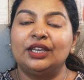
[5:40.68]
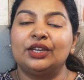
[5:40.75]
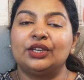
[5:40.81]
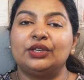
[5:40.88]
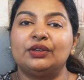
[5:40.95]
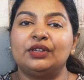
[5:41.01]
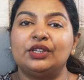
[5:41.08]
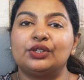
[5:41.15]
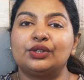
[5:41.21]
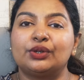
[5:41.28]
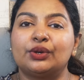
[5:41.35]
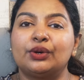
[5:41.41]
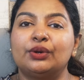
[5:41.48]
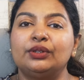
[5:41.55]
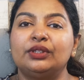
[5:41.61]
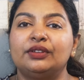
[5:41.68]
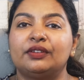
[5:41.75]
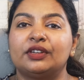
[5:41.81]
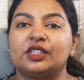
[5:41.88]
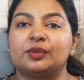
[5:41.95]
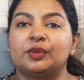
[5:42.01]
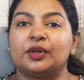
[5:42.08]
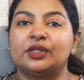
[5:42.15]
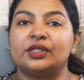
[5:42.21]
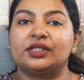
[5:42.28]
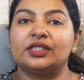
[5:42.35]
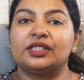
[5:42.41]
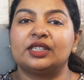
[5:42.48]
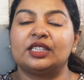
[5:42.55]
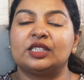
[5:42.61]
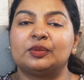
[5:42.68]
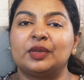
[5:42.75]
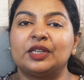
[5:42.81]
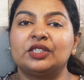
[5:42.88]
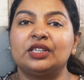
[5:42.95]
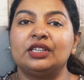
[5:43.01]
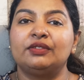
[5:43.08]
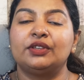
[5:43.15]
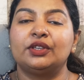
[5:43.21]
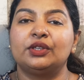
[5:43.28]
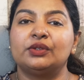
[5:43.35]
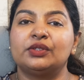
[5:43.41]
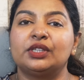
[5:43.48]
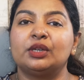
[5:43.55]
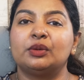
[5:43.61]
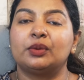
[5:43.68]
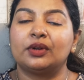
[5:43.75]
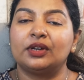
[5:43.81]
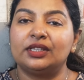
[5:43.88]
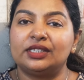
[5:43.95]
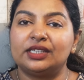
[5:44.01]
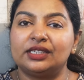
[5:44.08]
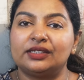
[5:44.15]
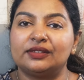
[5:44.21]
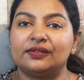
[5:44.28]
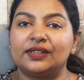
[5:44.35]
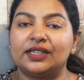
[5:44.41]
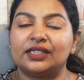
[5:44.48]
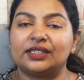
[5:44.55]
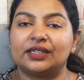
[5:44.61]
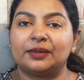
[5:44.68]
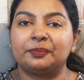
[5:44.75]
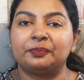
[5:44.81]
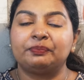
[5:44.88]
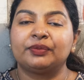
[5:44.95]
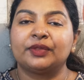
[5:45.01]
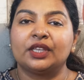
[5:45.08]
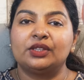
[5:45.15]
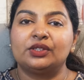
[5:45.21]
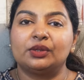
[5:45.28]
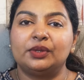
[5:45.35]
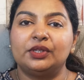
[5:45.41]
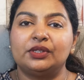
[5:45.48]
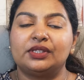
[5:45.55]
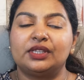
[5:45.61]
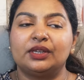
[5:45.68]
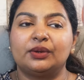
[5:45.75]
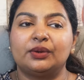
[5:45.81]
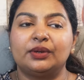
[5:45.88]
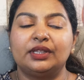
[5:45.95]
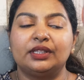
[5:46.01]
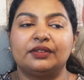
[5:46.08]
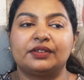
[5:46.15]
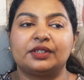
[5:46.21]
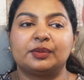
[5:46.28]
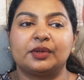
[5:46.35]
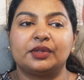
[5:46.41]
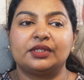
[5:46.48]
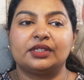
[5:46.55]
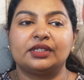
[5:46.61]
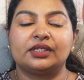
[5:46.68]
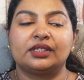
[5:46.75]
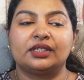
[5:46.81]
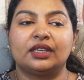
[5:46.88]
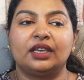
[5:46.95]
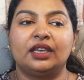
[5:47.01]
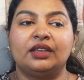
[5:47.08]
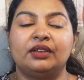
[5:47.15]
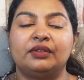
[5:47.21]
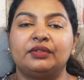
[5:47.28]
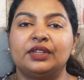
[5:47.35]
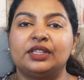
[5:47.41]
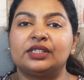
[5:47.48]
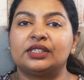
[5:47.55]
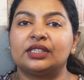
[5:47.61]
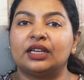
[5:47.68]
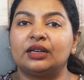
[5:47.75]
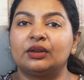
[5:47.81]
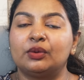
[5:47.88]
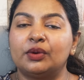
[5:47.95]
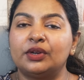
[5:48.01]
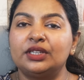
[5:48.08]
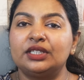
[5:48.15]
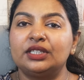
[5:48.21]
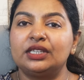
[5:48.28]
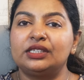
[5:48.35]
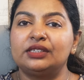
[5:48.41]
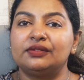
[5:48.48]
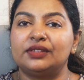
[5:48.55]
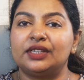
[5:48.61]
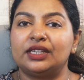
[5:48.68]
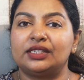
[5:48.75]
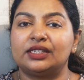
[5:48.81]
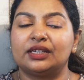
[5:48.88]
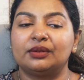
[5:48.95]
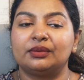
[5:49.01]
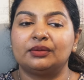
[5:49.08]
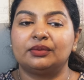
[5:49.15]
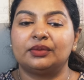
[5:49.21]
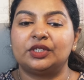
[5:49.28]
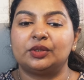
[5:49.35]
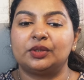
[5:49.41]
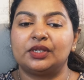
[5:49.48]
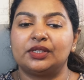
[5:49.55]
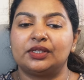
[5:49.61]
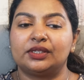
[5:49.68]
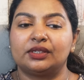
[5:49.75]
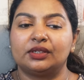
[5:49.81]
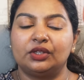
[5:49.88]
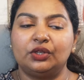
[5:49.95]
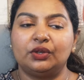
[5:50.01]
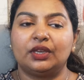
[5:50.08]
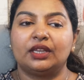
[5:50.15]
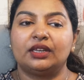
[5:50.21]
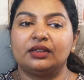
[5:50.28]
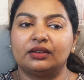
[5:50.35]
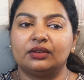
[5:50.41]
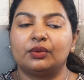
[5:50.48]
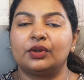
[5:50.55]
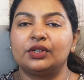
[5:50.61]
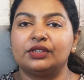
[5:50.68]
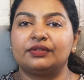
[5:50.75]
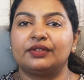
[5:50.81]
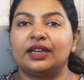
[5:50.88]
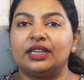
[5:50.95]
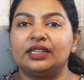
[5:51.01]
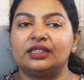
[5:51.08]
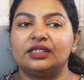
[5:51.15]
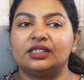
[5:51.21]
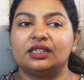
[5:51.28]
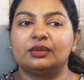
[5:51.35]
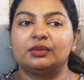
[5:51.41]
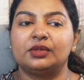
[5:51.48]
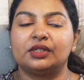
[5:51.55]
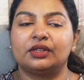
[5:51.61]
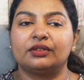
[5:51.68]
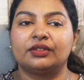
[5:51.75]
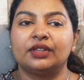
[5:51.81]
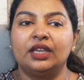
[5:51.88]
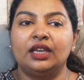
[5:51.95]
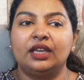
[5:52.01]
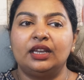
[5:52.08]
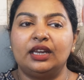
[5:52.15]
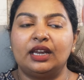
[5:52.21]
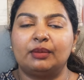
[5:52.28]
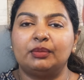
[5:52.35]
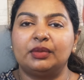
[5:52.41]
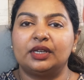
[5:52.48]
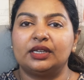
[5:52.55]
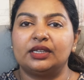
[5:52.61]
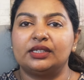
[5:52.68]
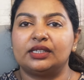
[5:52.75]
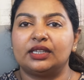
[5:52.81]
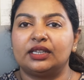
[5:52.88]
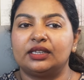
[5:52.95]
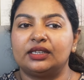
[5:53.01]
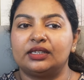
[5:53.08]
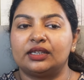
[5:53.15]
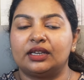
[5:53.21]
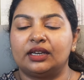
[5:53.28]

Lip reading: You need to code the responses, especially if you're using qualitative data. So when you say coding the responses, if it's quantitative data, which is you can quantify it in terms of numbers and